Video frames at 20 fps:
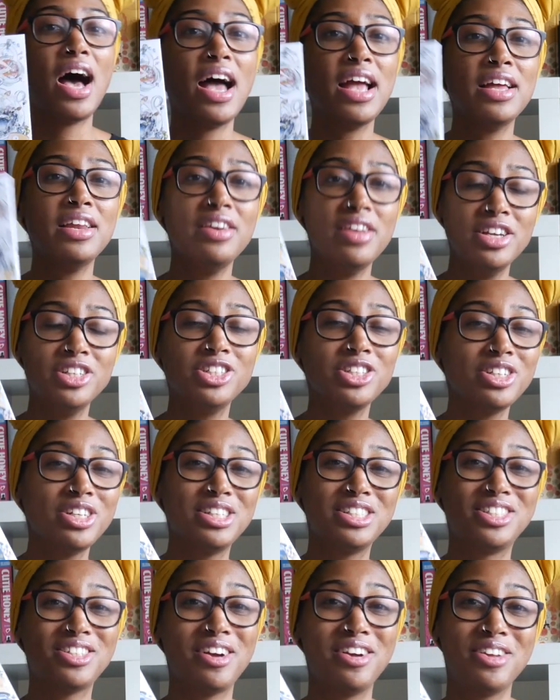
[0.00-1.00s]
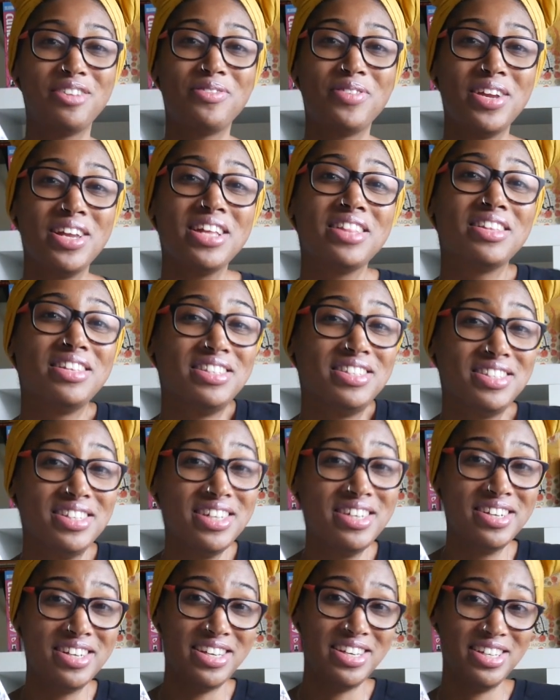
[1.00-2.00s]
I initially started reading this
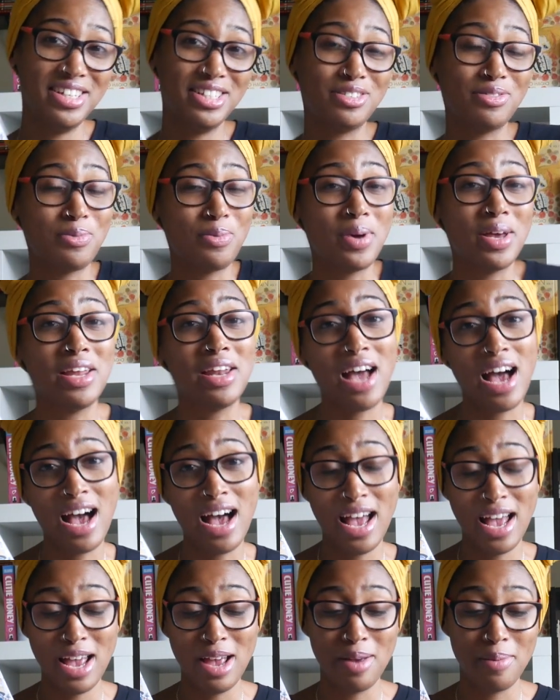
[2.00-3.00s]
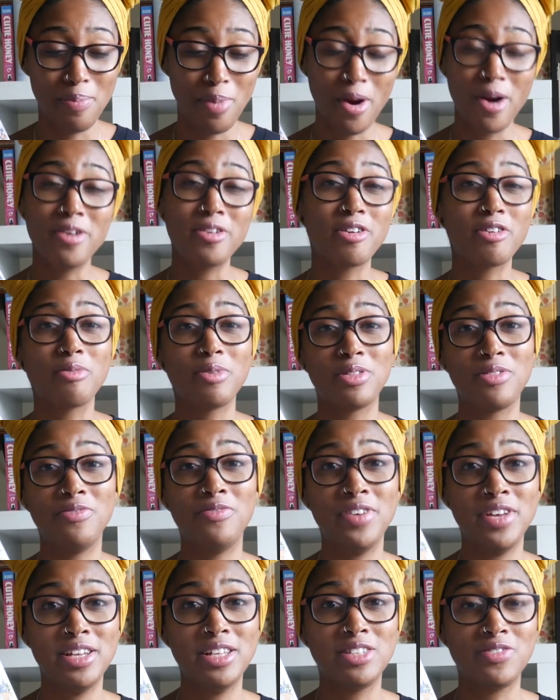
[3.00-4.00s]
series when I partnered with
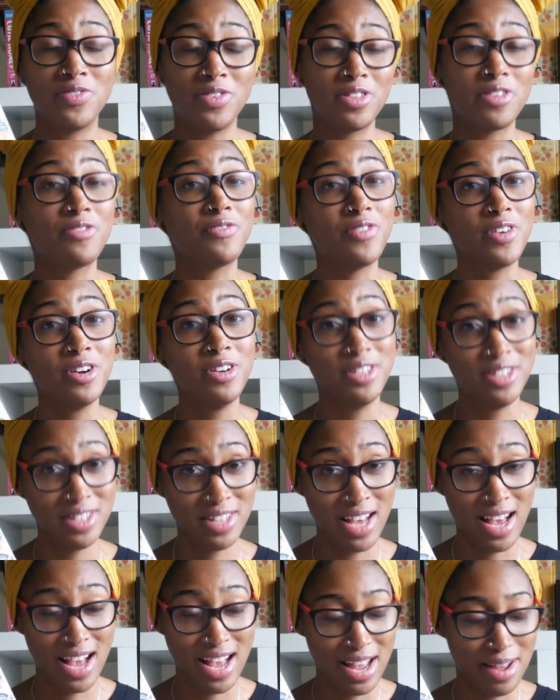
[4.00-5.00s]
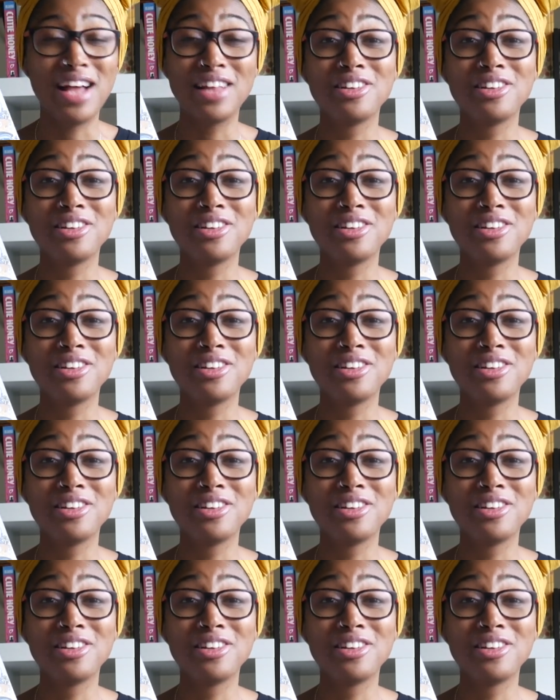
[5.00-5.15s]
Viz for the first time.